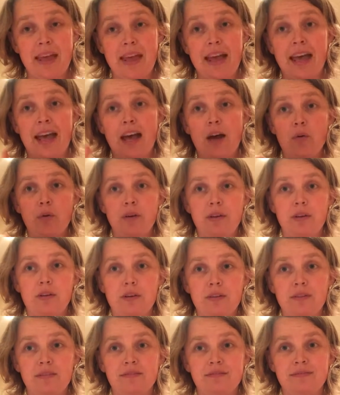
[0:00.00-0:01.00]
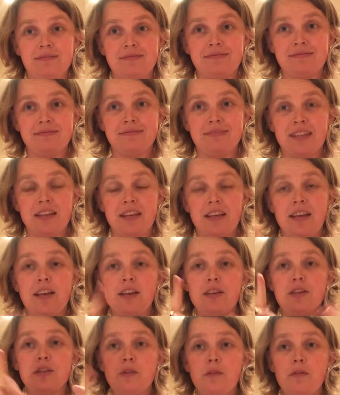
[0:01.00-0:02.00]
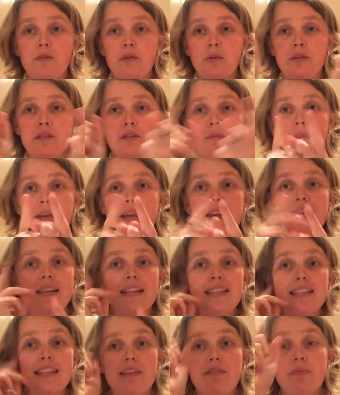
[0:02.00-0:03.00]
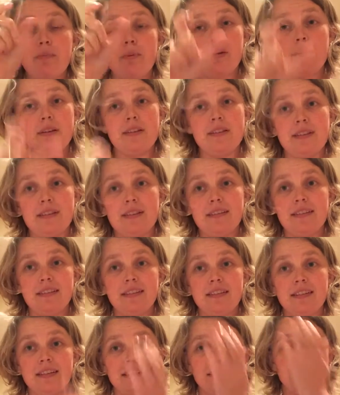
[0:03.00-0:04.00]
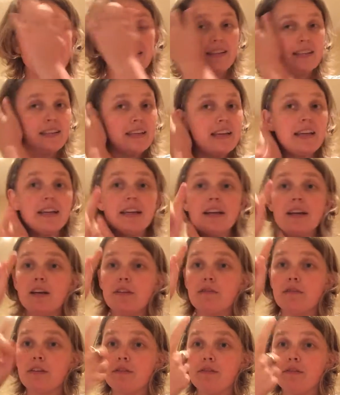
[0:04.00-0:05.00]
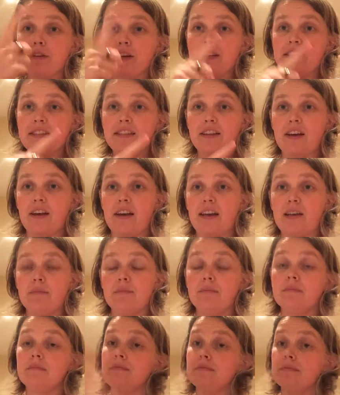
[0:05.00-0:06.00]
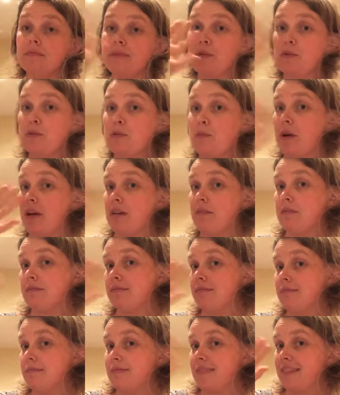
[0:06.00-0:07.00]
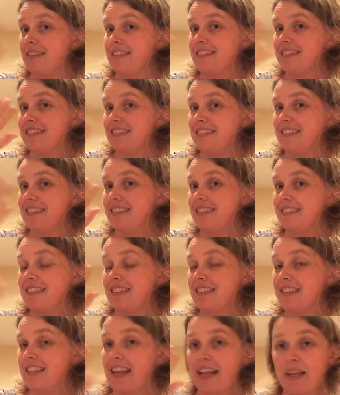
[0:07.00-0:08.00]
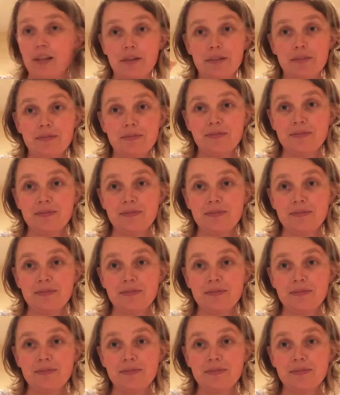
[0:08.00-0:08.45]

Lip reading: How are you? So if you were to meet a deaf person, okay, for the first time, you just wave hello,